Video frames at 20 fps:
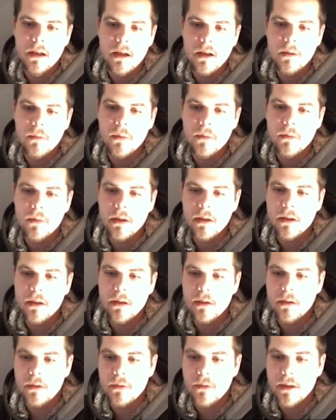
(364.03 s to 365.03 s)
What we're going to
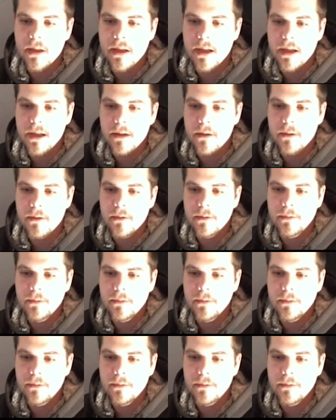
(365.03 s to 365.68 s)
do now,